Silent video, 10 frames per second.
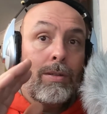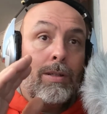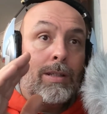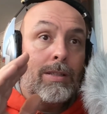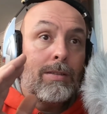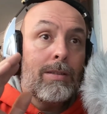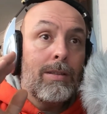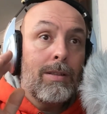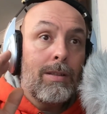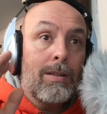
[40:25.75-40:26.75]

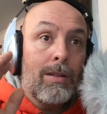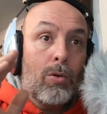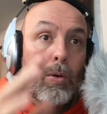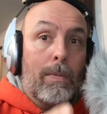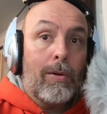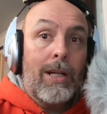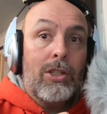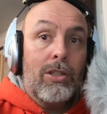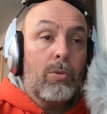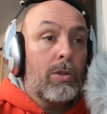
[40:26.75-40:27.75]
the
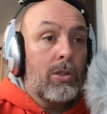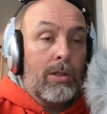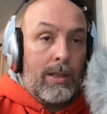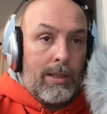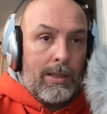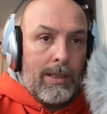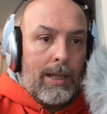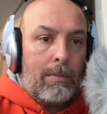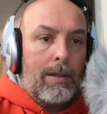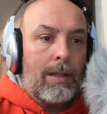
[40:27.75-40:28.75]
corporations, which did the
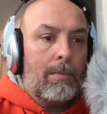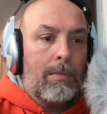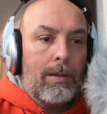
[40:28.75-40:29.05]
same thing,